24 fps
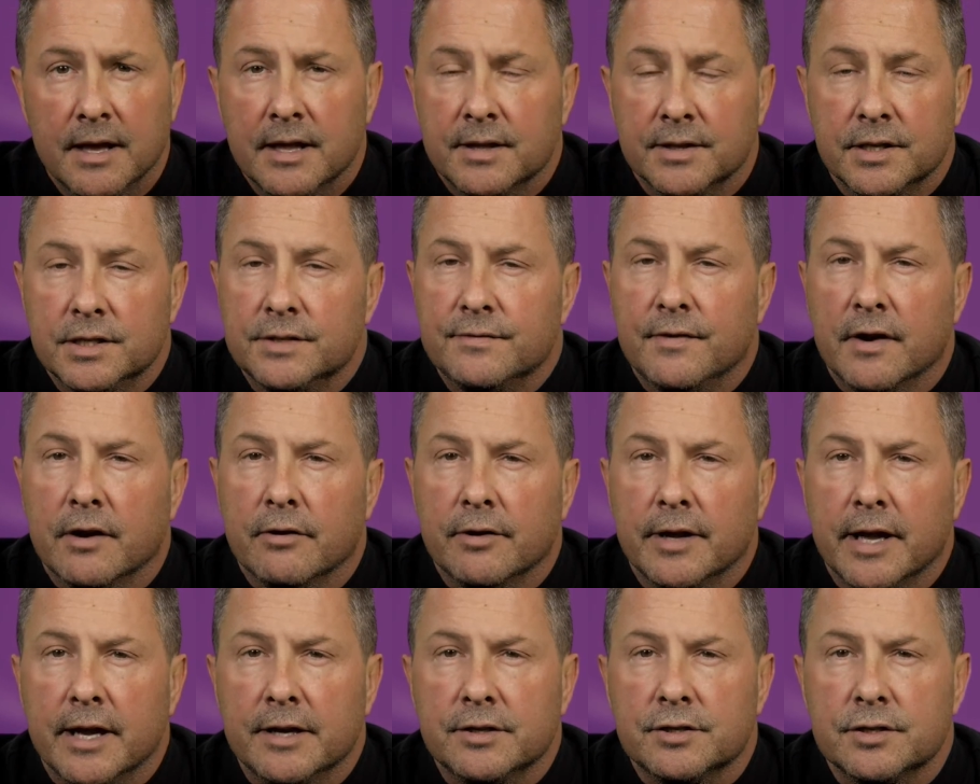These
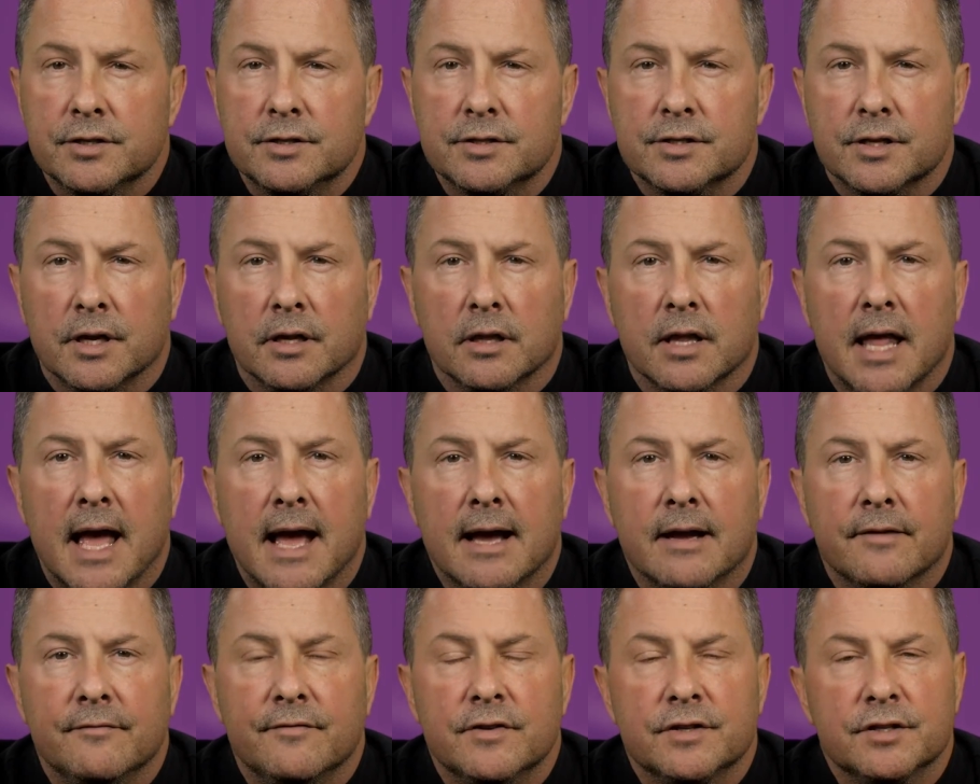variations and a
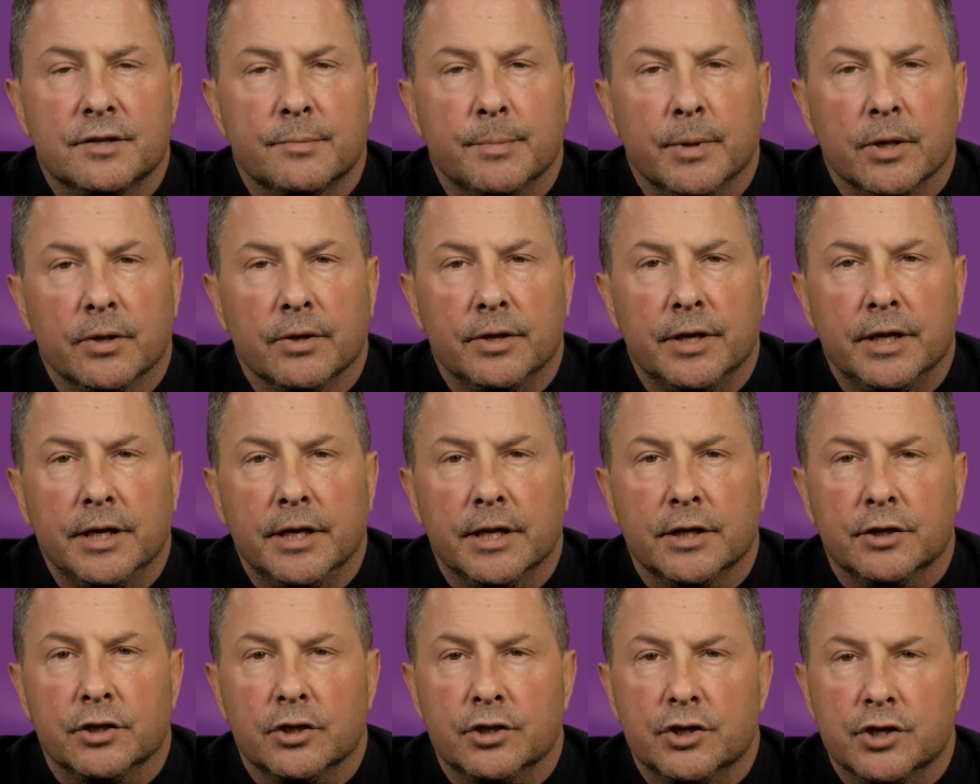lack of visibility
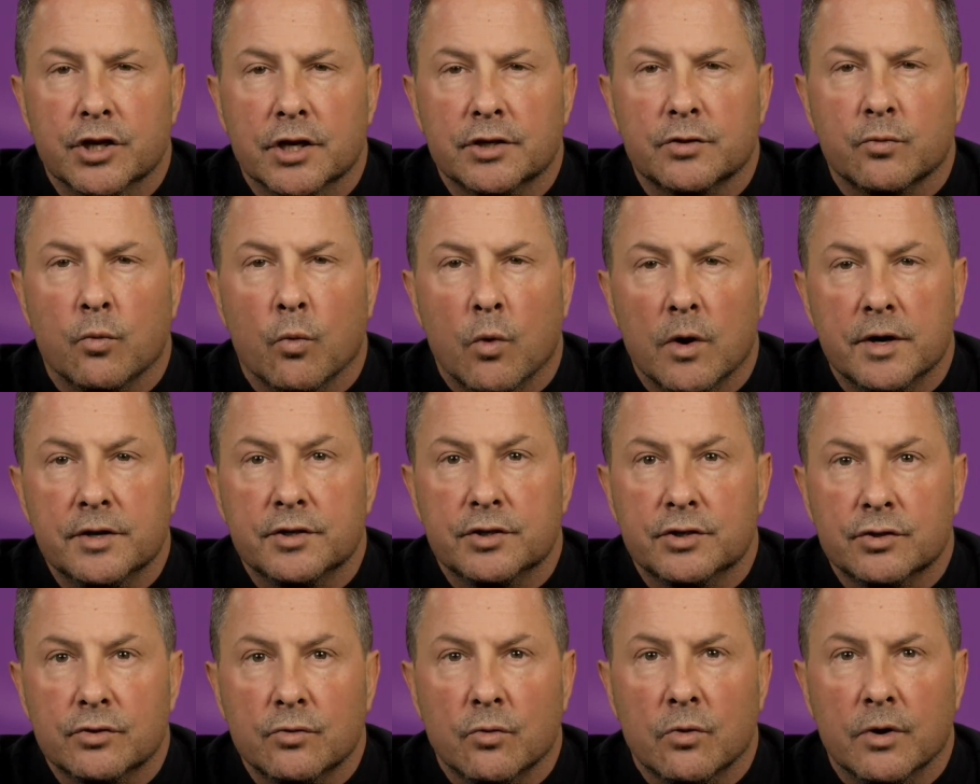into just what
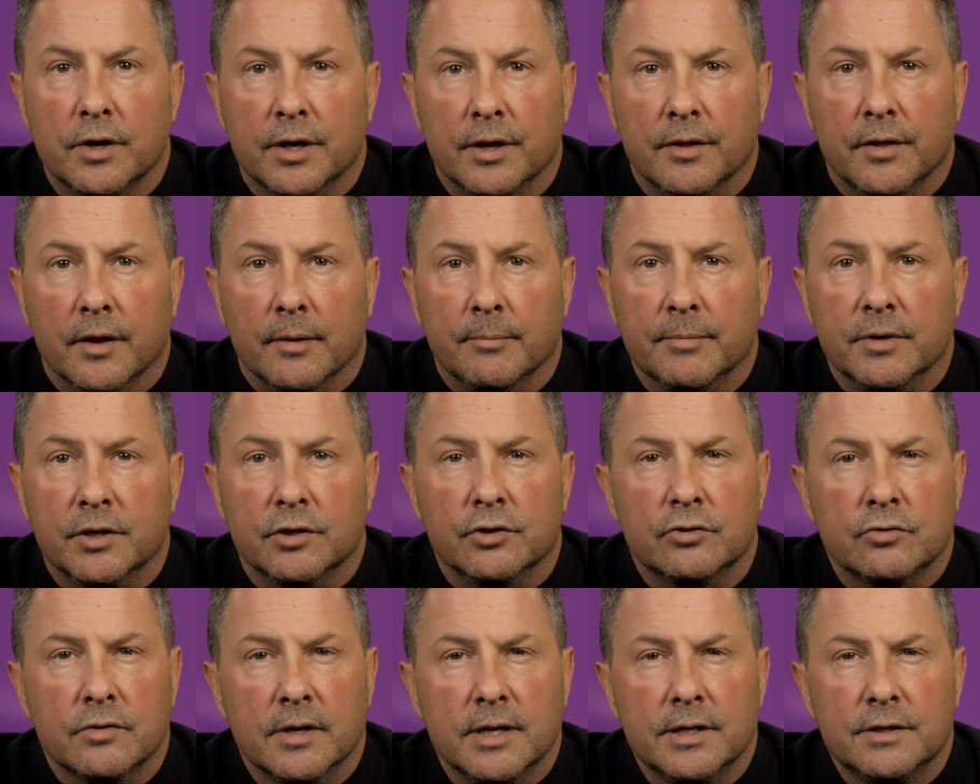is stored in them can
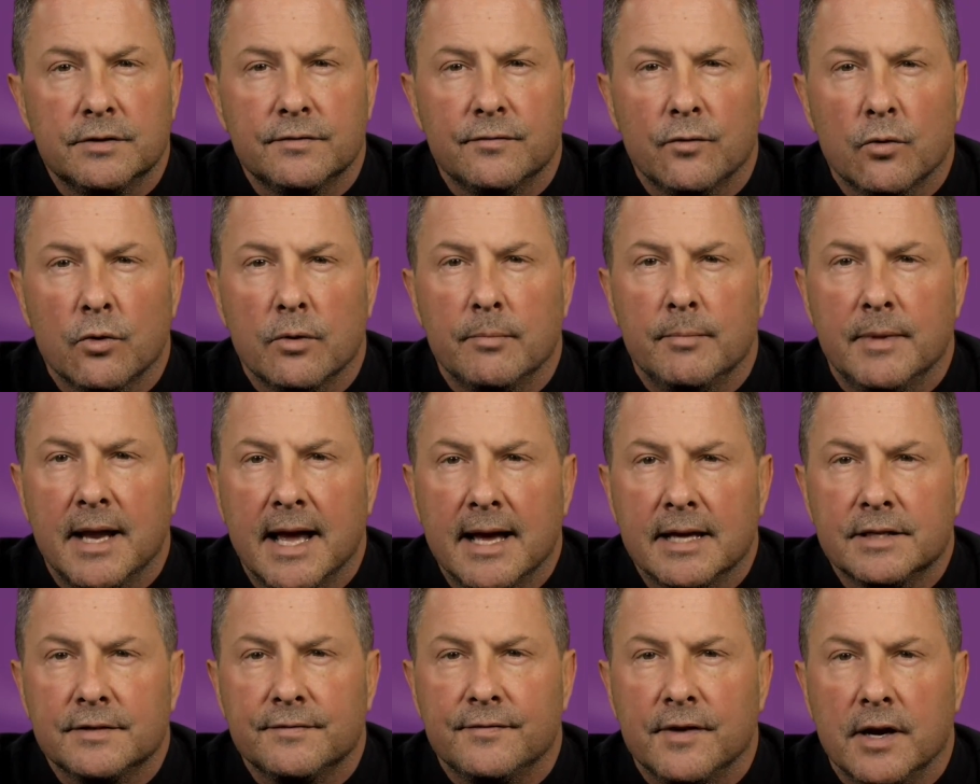transform
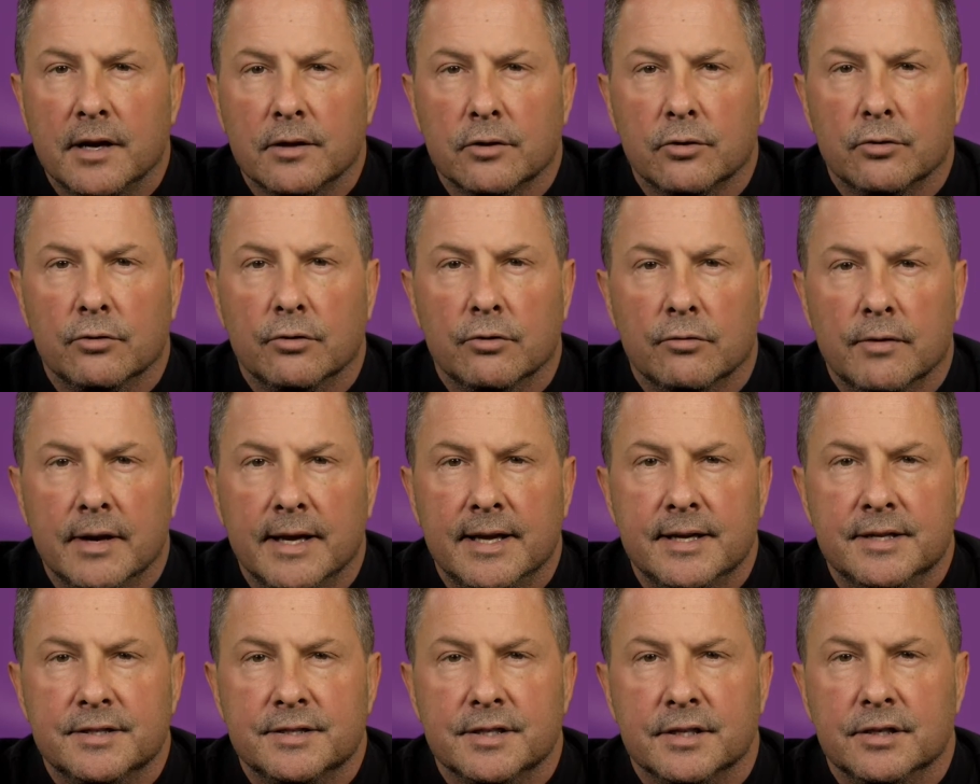NAS filer
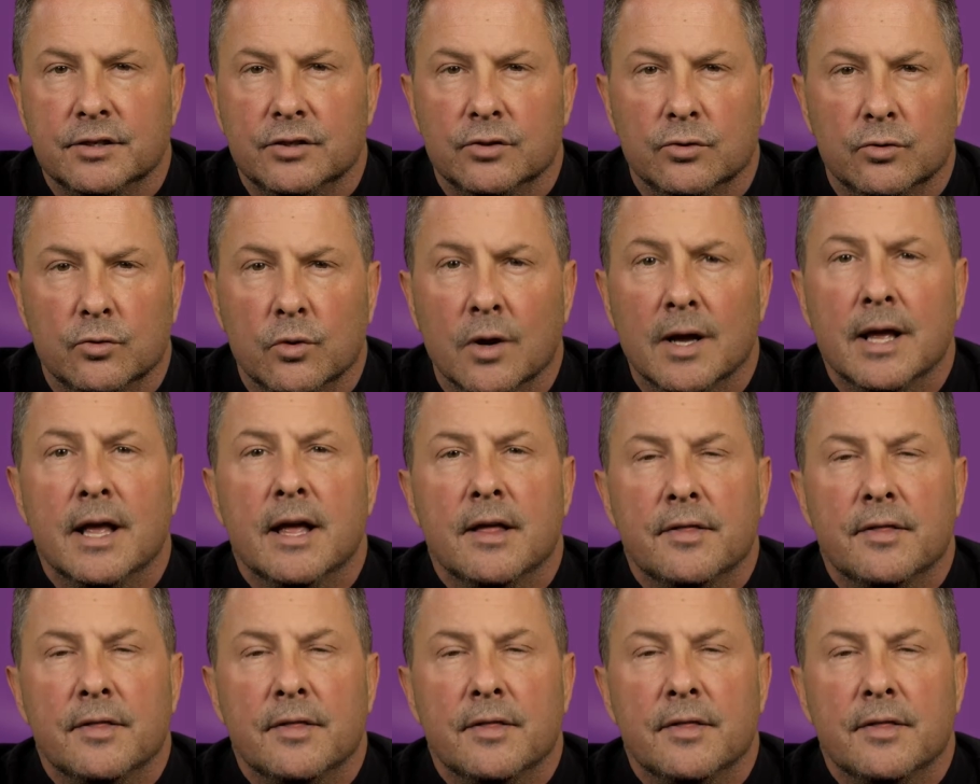arrays into